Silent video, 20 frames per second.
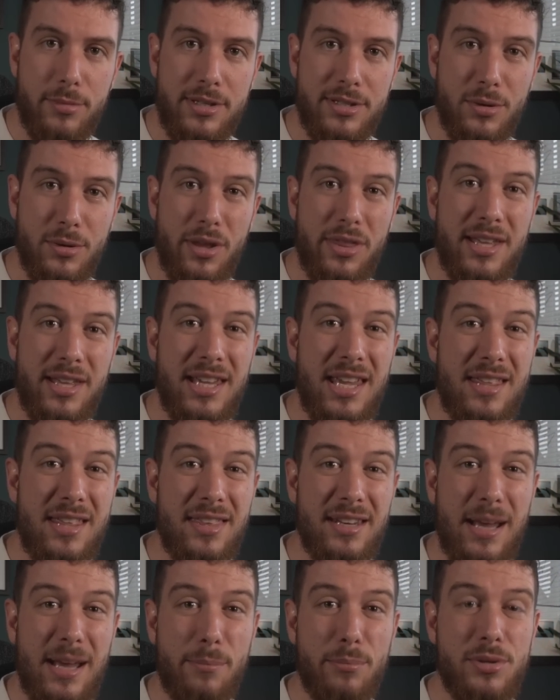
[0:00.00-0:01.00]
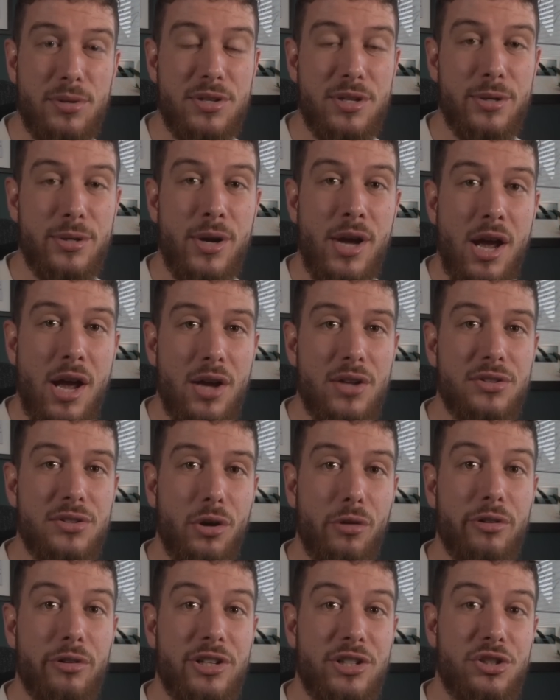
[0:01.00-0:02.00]
So I think Ethan Ampadu has
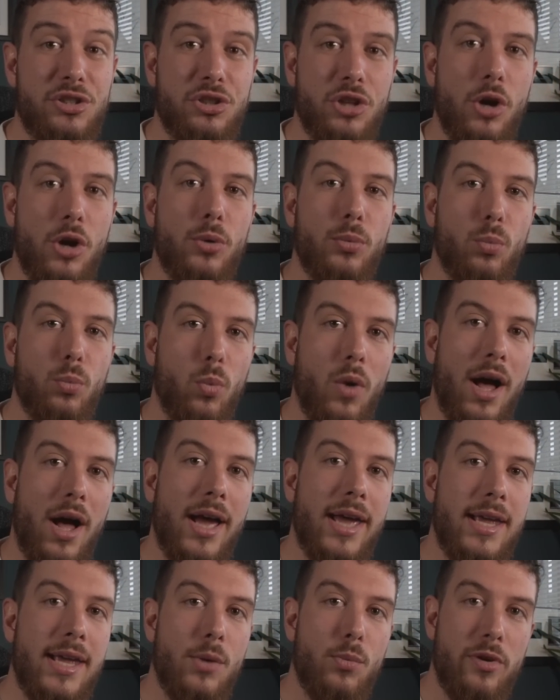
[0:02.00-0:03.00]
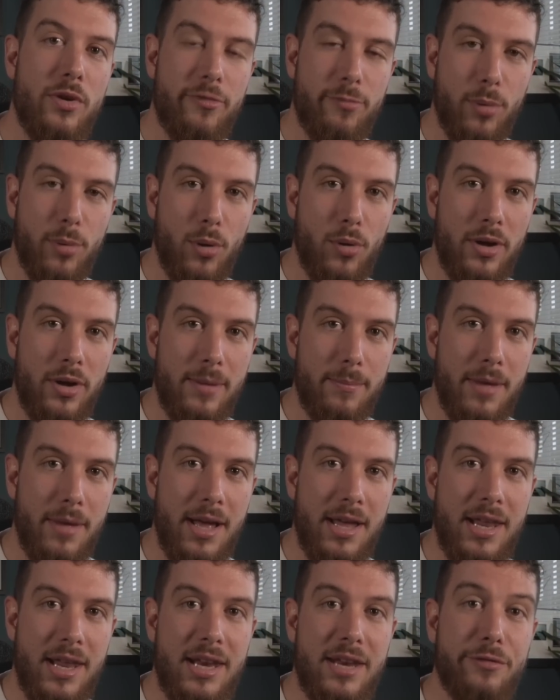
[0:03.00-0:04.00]
already shown why we've bought him.
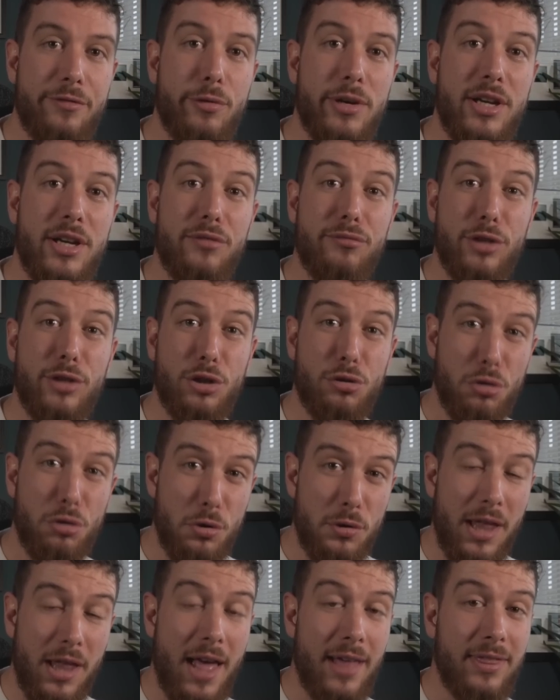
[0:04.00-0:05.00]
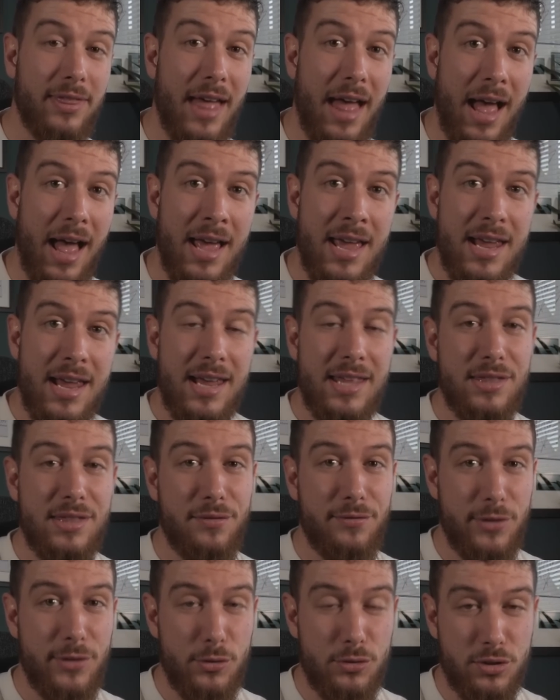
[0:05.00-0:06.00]
And if we can recruit like that in the
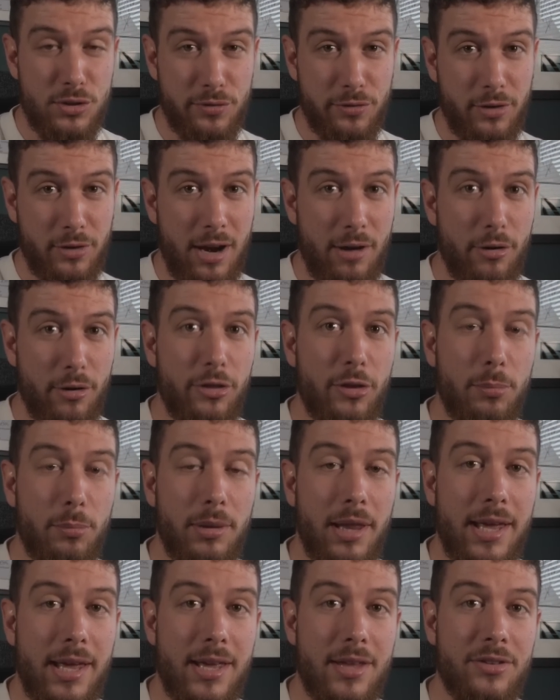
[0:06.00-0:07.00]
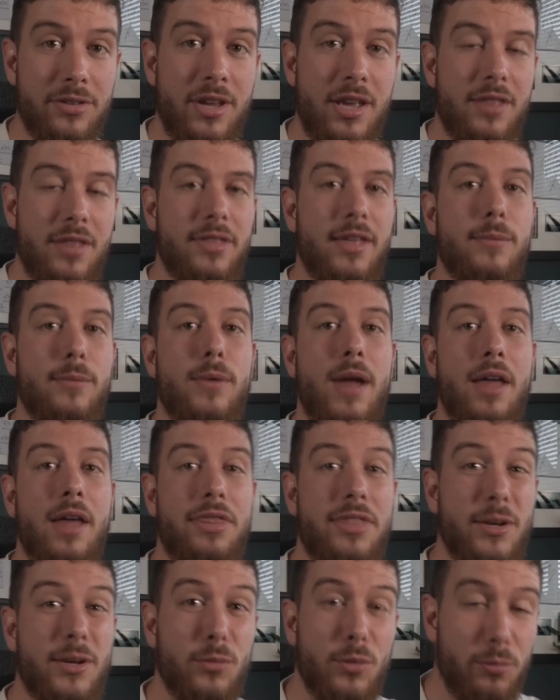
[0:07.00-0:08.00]
future for our other players, then I
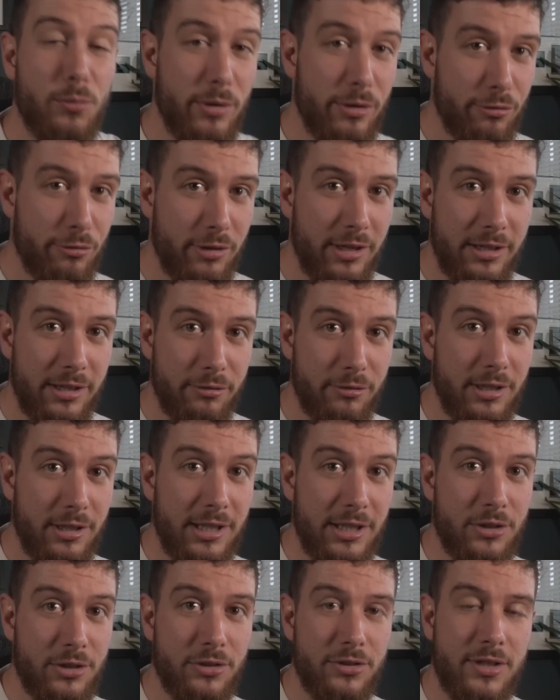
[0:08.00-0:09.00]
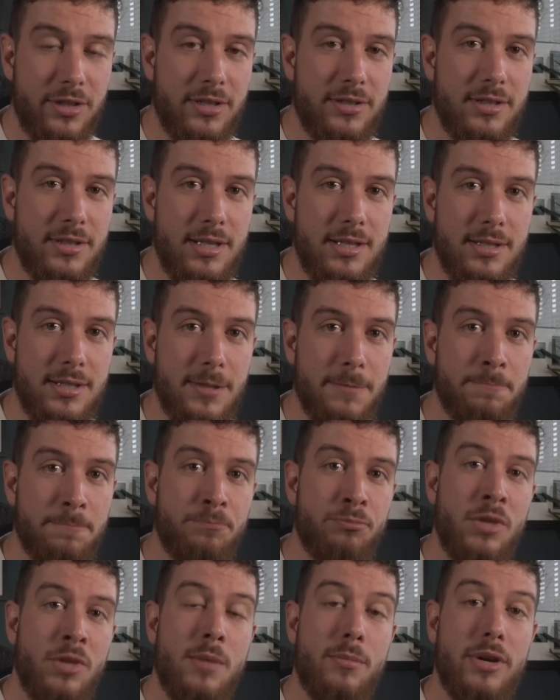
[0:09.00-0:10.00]
think we'll be really, really good this season.
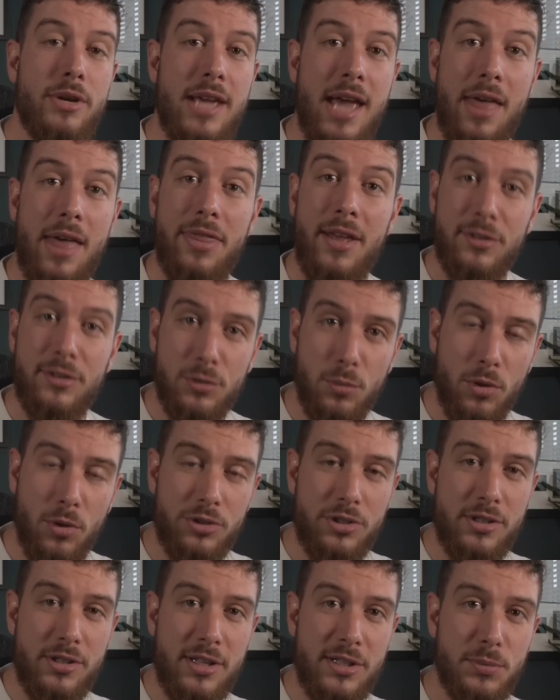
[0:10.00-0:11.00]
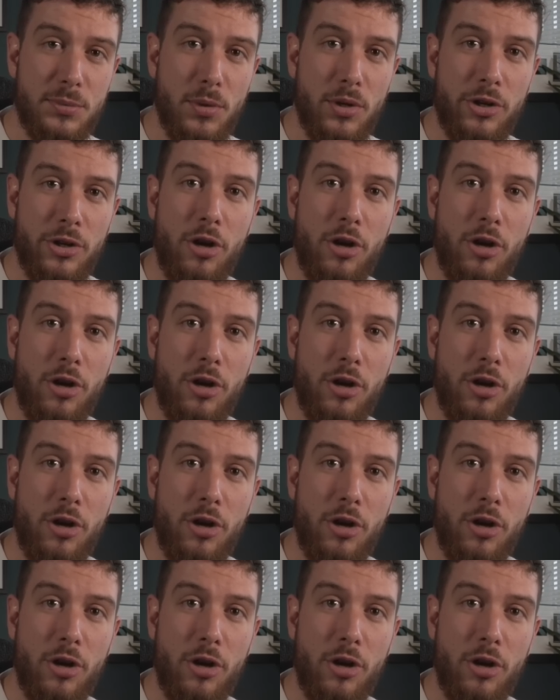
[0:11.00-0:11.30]
But yeah, thanks for watching this one.